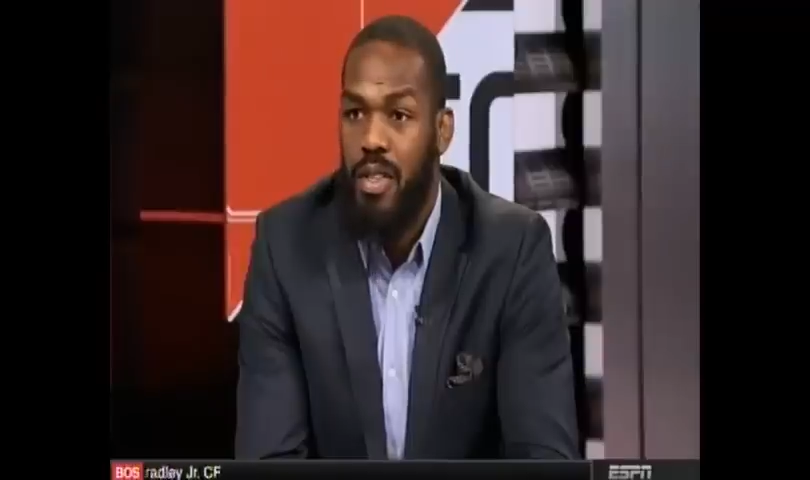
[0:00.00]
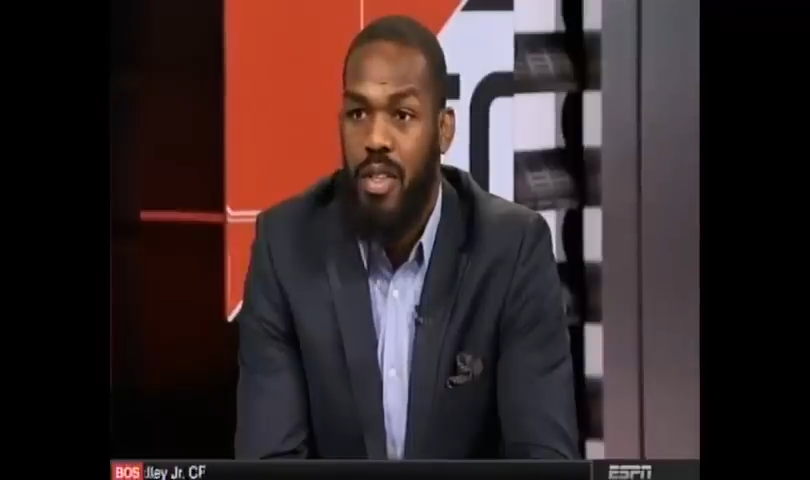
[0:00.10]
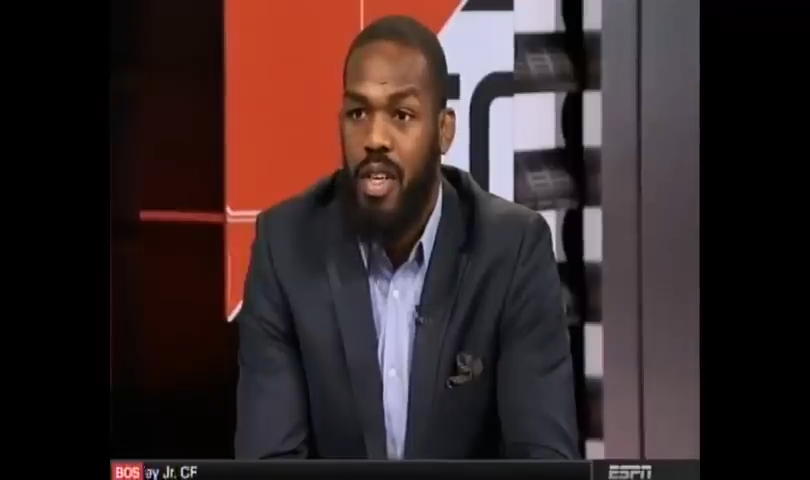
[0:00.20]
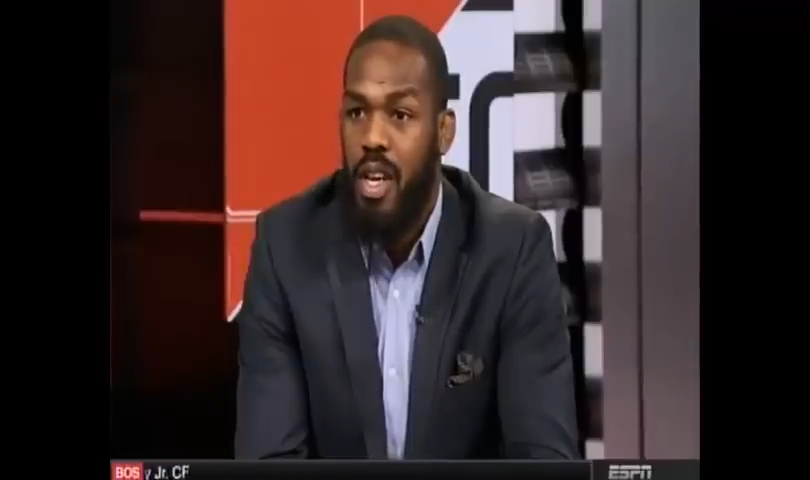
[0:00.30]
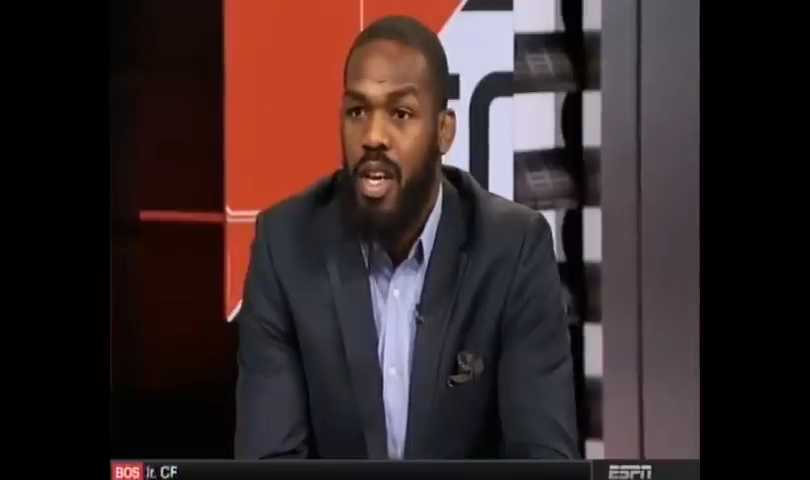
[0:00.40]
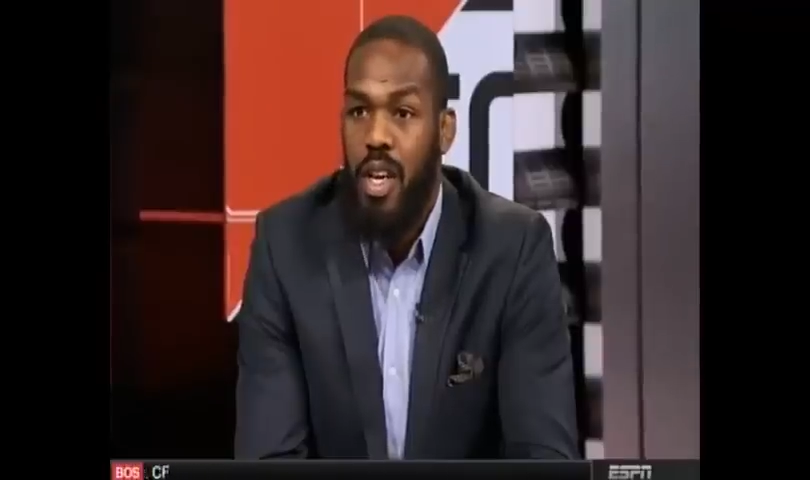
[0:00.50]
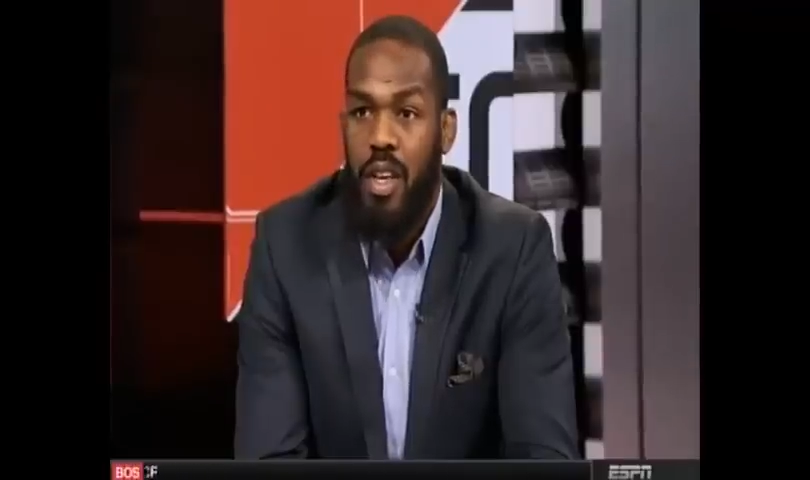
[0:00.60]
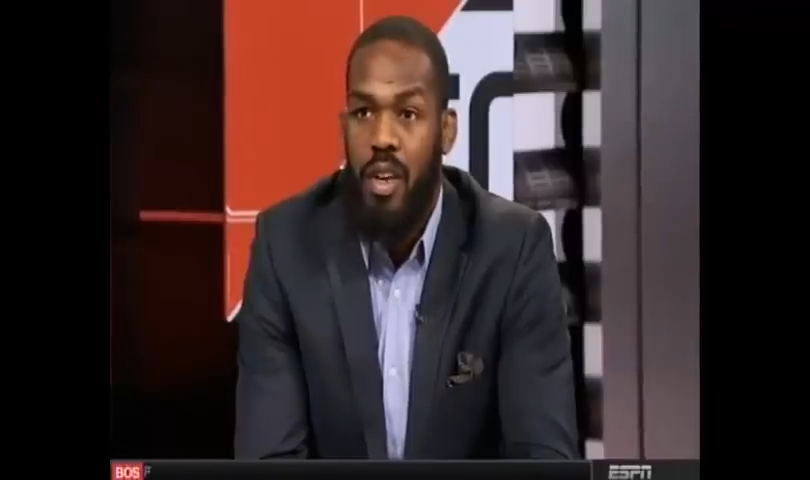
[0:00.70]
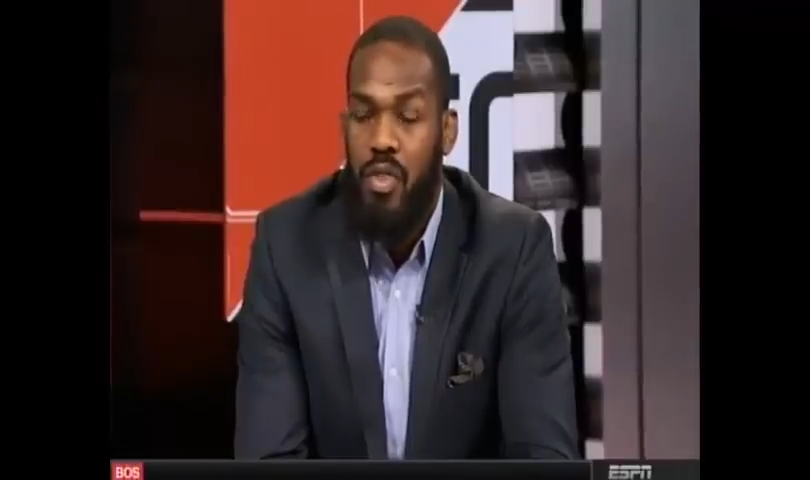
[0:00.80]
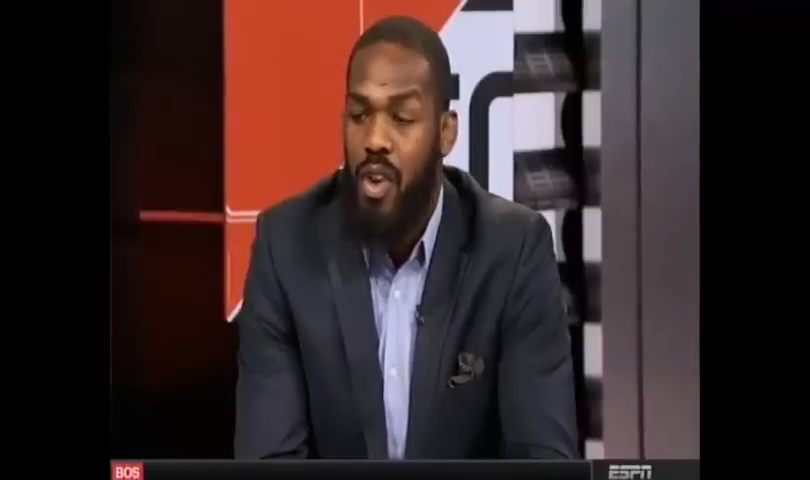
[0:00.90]
You
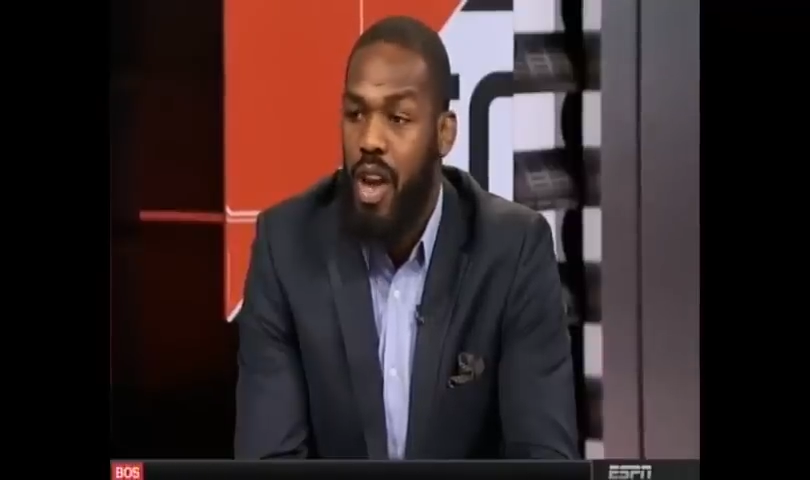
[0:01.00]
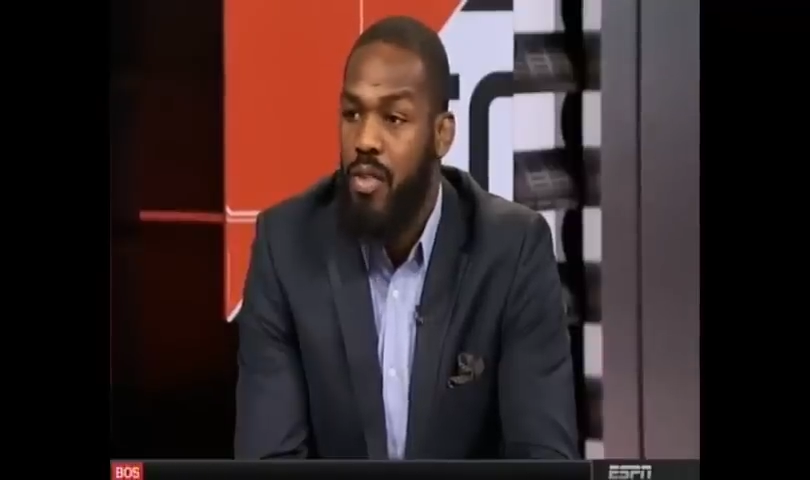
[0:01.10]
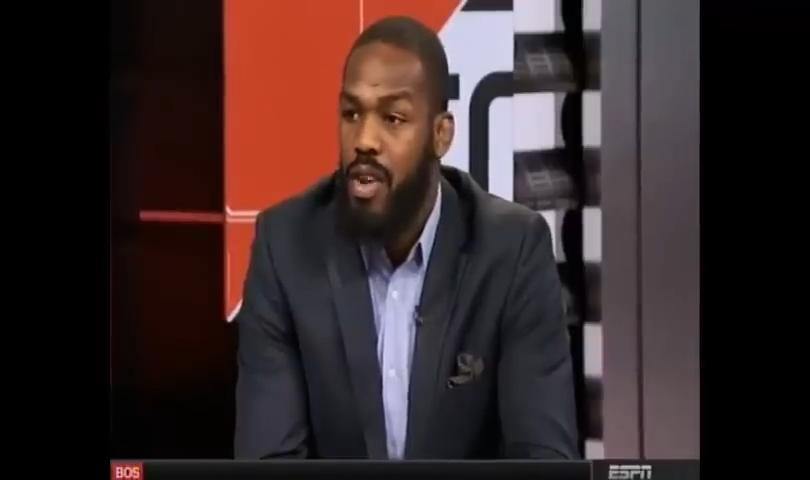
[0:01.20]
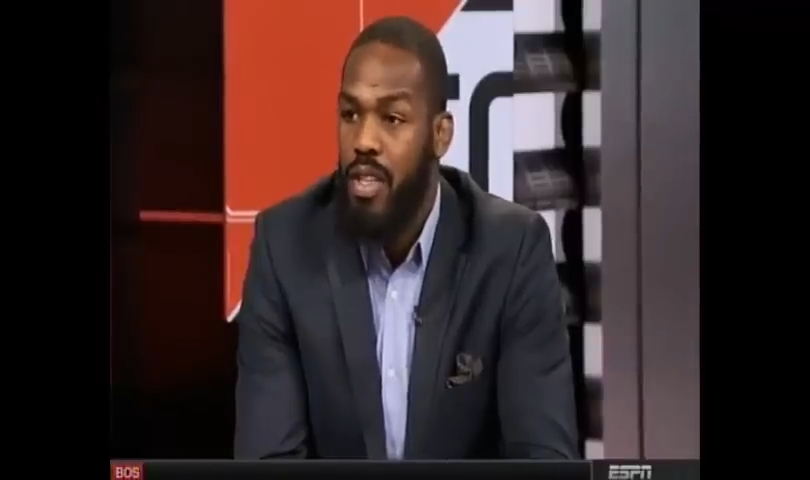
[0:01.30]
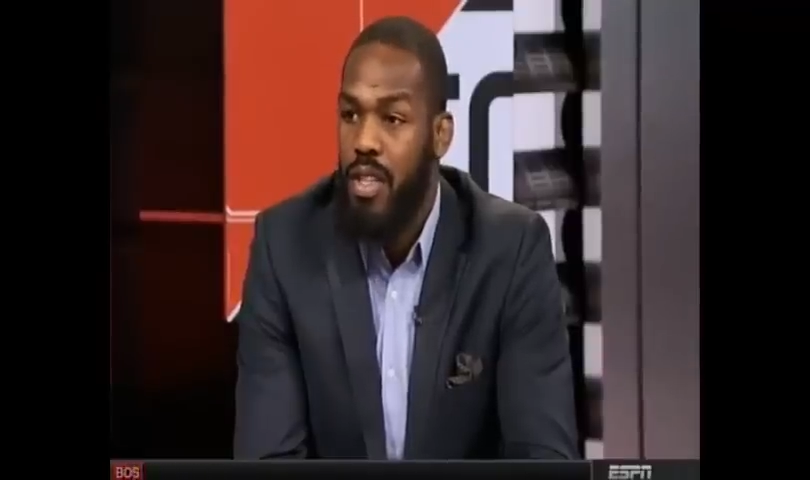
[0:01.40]
know, drag race.